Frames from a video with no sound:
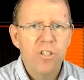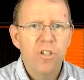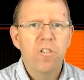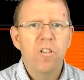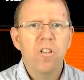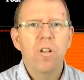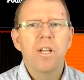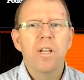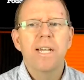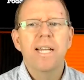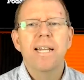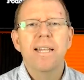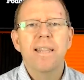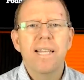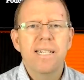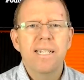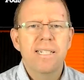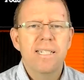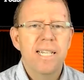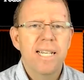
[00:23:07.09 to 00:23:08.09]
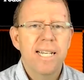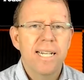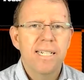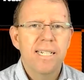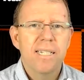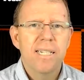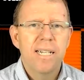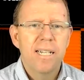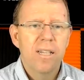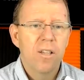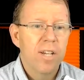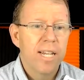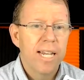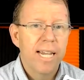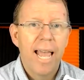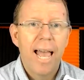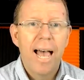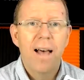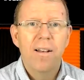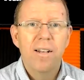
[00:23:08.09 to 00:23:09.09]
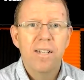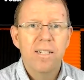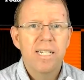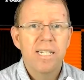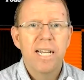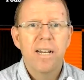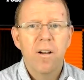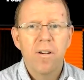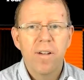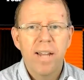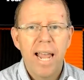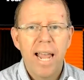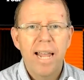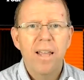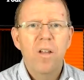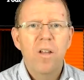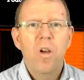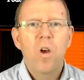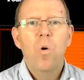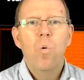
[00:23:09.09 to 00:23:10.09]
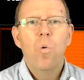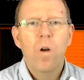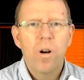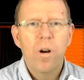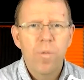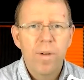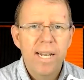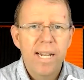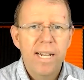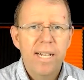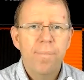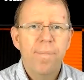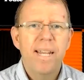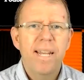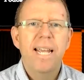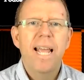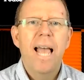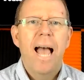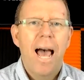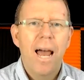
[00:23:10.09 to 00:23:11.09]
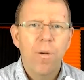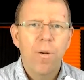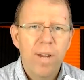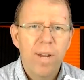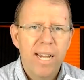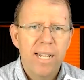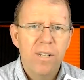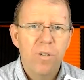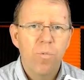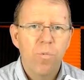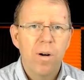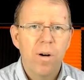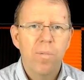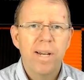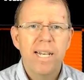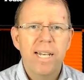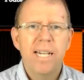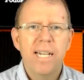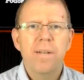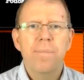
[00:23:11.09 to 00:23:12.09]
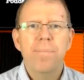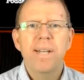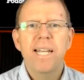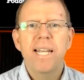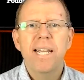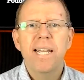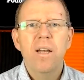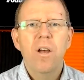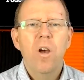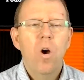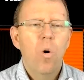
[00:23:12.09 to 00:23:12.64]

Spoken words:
You're looking at these things, looking out and saying, okay, where do we need to be? How do we get to where we need to be?